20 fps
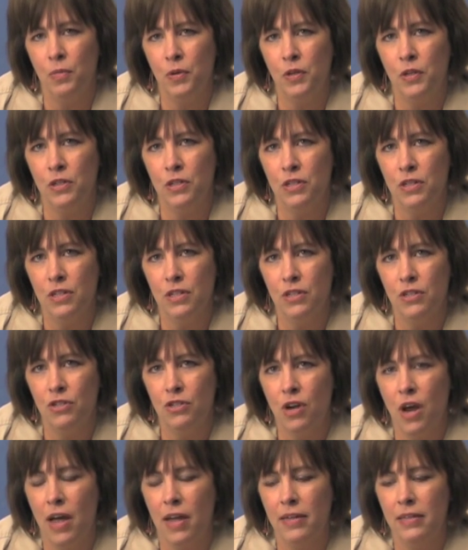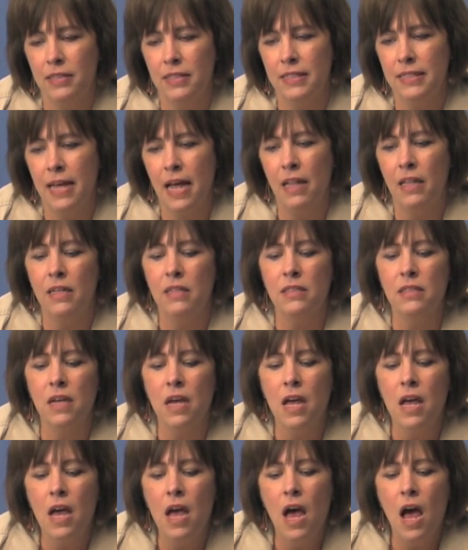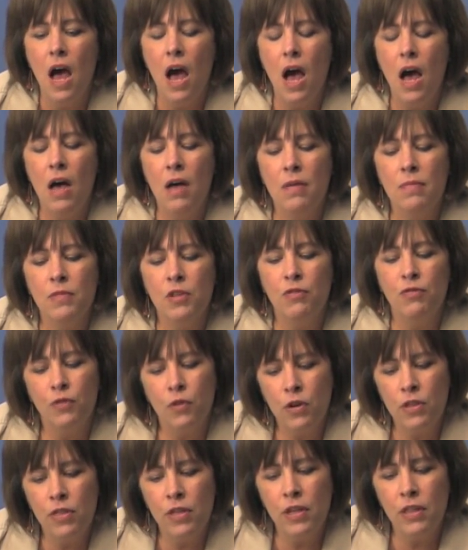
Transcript: person is trying to tell us. The fourth